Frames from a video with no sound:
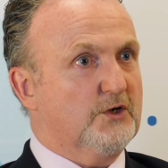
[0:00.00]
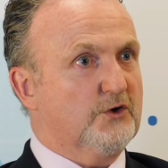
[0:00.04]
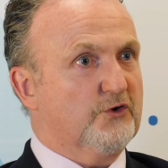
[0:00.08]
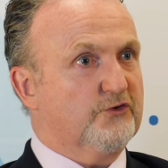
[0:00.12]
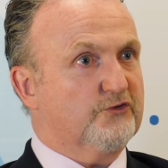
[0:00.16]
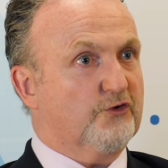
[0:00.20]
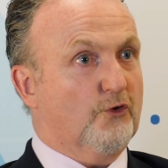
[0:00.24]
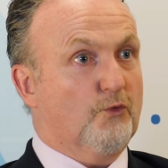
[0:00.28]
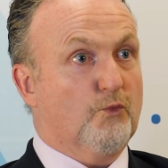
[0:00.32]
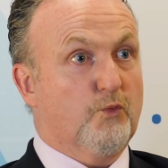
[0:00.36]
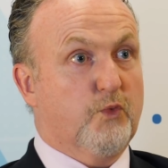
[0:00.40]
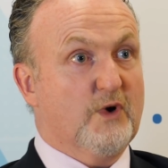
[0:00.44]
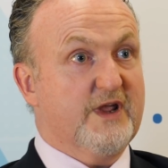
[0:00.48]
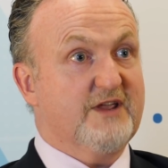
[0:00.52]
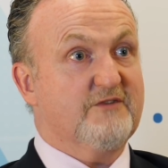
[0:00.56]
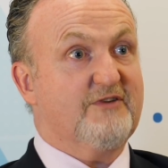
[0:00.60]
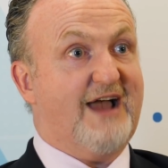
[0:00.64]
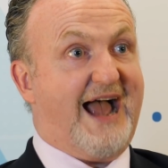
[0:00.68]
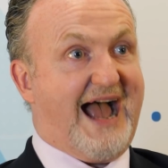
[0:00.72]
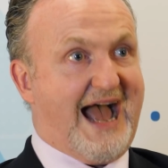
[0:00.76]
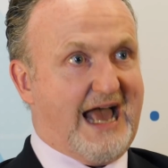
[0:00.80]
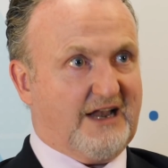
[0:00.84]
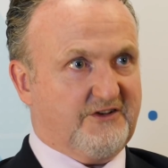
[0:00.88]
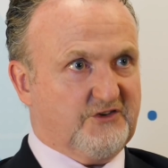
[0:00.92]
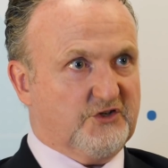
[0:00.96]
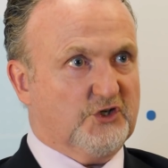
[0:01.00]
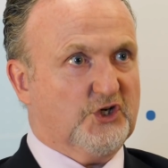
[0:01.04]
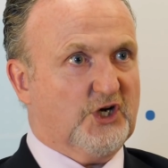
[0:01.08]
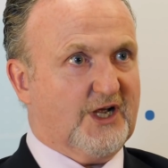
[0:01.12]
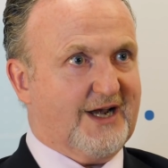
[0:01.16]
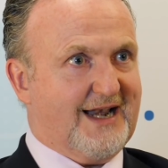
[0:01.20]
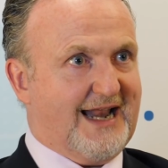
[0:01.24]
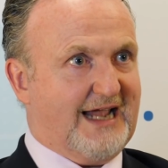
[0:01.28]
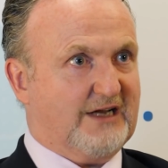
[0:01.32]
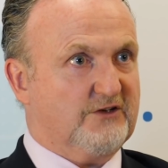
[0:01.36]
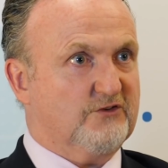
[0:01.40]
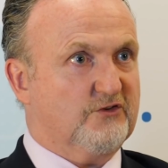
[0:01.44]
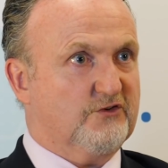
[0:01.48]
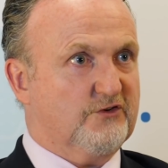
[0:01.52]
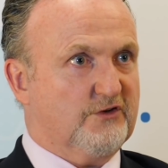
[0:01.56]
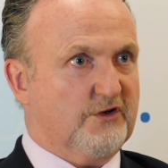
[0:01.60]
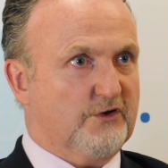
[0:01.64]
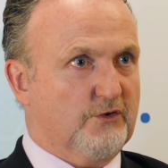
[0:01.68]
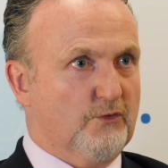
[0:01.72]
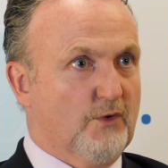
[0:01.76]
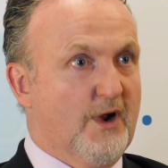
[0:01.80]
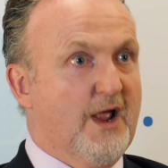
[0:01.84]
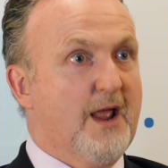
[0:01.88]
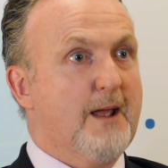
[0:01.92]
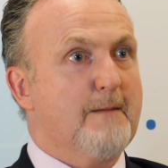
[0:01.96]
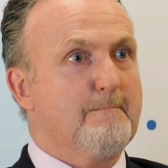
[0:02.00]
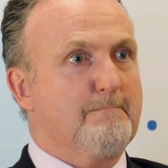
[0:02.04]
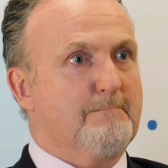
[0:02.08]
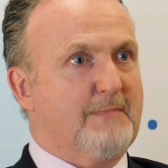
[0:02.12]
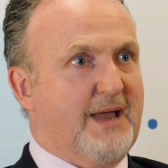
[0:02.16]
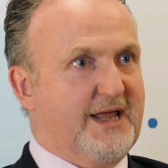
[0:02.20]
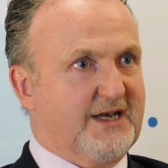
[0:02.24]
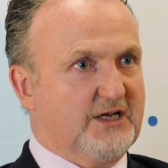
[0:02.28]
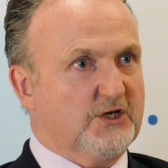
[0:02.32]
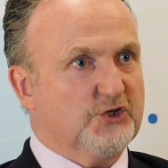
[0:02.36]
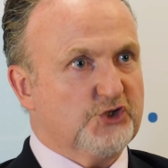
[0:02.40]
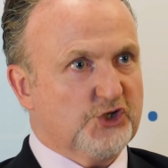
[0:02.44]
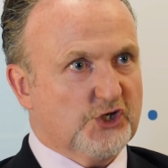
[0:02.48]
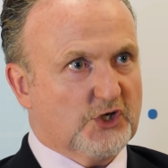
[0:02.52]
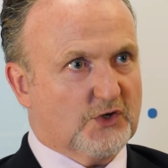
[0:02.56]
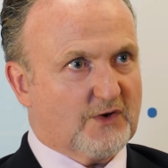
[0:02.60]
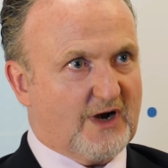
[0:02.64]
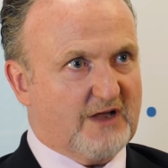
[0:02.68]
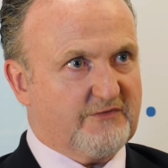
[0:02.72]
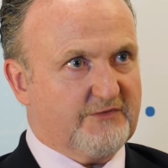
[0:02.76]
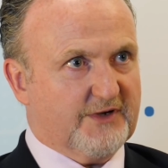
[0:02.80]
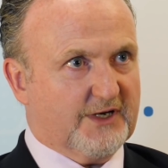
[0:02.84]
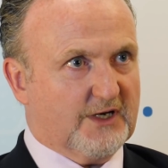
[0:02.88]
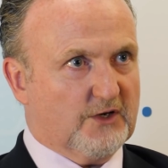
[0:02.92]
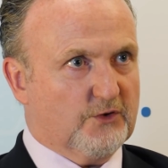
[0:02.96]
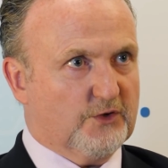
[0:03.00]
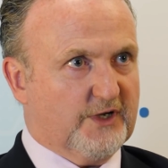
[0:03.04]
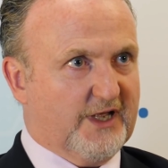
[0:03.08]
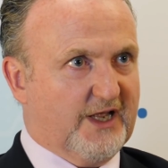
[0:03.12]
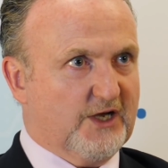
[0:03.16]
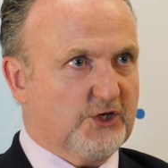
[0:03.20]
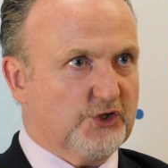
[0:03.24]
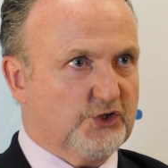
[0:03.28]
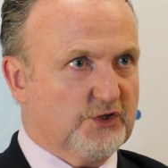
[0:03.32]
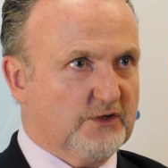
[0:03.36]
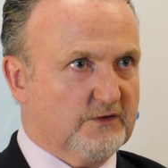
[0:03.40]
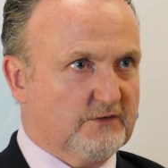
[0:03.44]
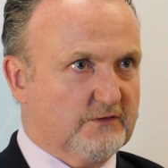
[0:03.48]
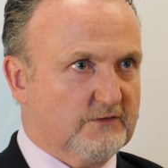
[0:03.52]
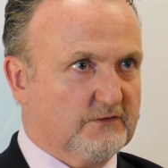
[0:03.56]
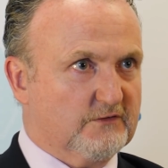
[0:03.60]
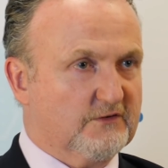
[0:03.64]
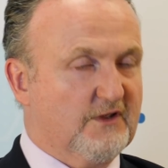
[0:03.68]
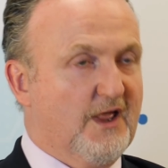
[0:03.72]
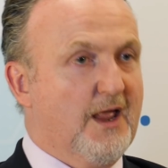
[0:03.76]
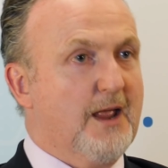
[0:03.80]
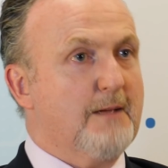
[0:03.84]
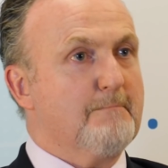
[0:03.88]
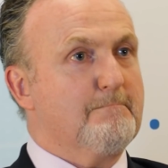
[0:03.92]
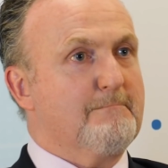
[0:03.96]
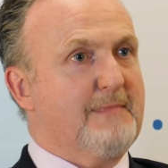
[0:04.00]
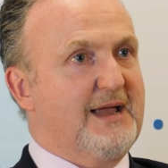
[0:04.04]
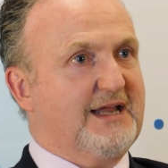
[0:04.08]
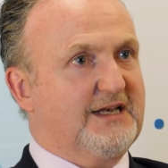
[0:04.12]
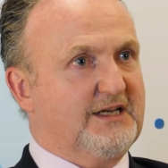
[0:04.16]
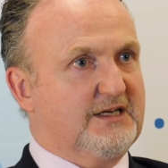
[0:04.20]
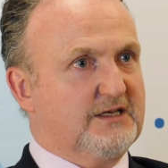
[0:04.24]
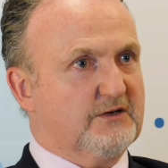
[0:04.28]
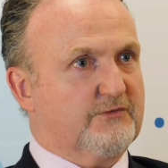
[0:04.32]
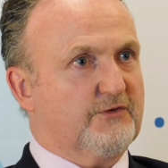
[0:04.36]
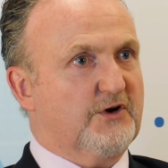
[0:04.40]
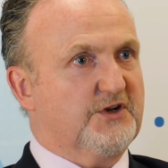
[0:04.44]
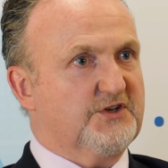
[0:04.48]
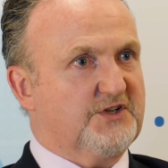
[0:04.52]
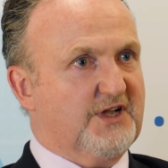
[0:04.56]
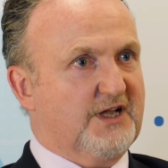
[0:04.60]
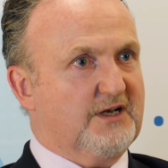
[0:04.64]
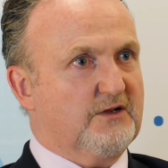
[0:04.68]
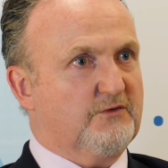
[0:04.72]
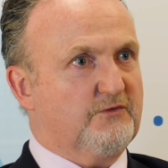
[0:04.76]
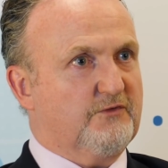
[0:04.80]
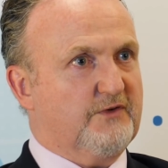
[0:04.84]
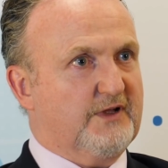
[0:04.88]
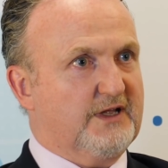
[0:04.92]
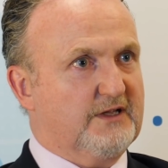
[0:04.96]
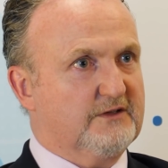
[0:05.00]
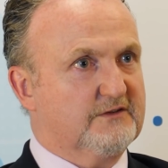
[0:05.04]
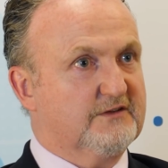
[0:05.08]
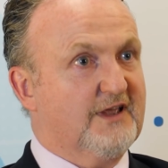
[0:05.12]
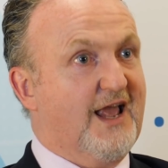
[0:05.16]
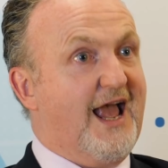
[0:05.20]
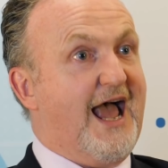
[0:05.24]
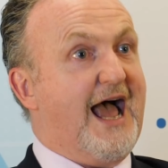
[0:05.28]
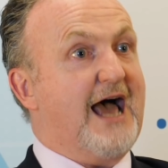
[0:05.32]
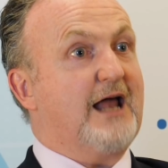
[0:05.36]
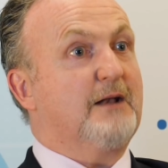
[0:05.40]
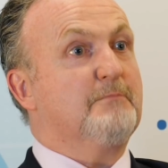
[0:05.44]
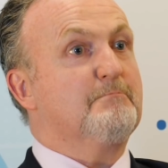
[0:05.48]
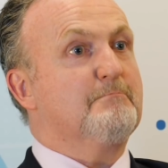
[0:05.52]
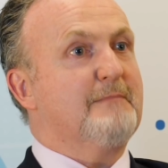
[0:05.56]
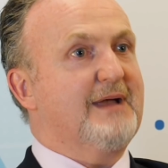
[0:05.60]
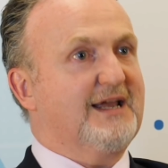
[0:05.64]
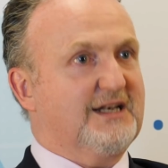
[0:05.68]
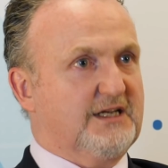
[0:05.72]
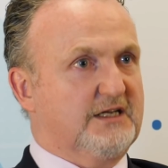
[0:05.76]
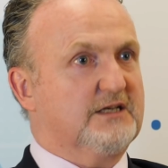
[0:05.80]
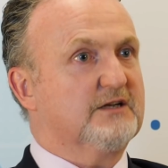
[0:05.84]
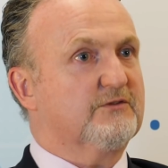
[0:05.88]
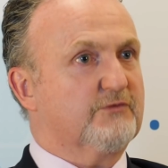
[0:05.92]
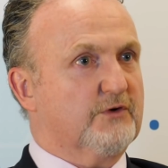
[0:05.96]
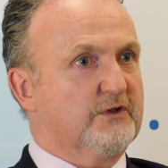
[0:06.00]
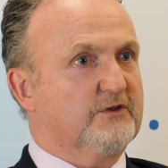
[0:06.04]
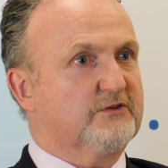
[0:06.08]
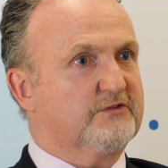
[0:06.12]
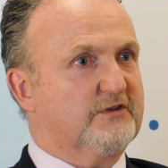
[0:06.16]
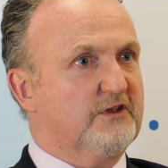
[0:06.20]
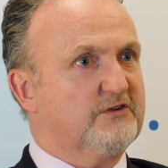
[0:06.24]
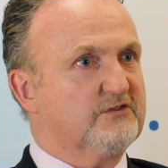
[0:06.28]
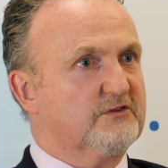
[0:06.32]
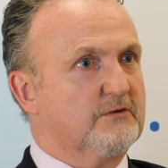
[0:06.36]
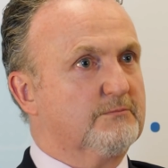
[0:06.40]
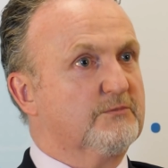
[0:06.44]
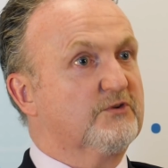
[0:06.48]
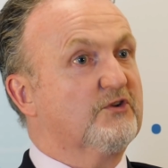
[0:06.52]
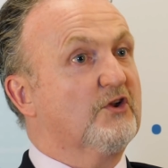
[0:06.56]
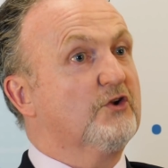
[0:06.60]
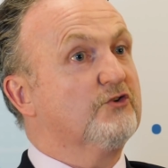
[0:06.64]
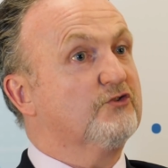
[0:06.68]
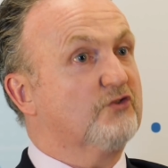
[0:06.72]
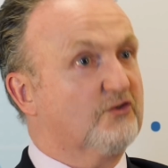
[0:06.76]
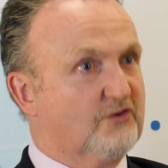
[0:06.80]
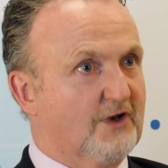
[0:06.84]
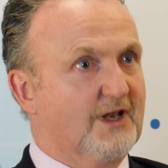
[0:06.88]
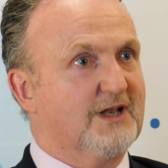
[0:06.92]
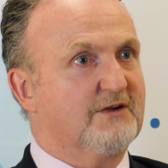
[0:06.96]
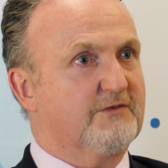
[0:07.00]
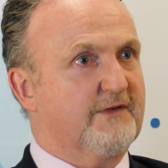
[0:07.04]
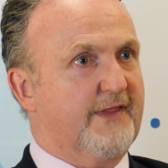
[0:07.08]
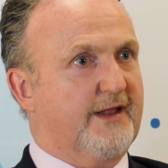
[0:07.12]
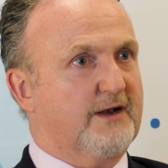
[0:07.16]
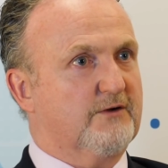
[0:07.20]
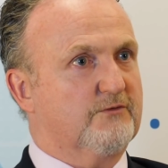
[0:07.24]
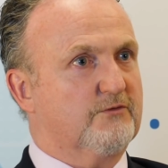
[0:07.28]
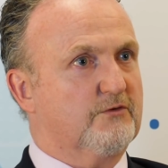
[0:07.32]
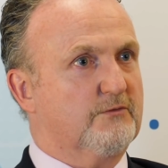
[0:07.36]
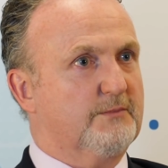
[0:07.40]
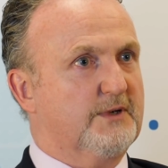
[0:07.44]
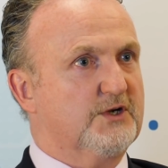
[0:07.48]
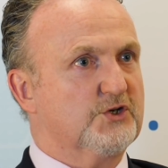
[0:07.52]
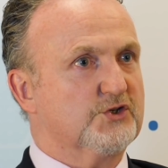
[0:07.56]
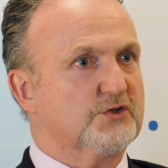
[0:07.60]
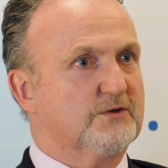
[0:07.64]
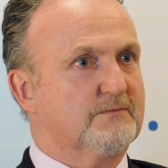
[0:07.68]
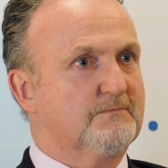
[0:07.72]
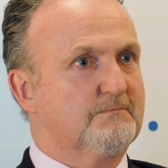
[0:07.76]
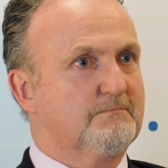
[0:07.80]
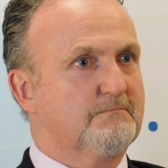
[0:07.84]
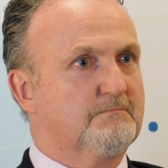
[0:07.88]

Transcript: So we've had to connect to many geographic locations, many different data feeds, and many different systems to deliver that information.